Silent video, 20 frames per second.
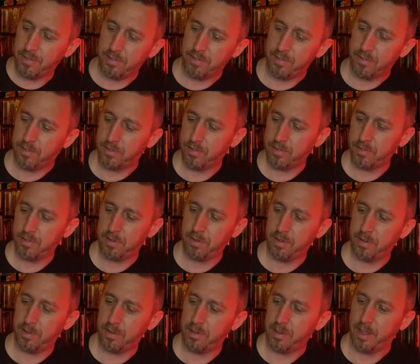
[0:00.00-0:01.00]
is
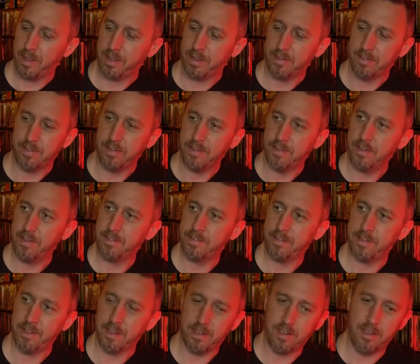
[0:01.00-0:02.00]
like a
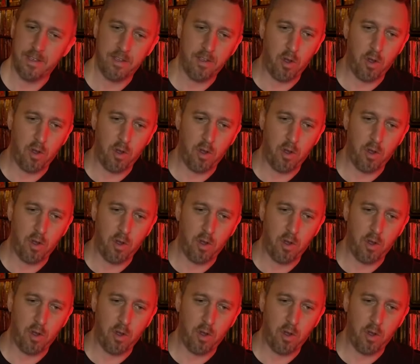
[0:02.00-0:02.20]
sadistic,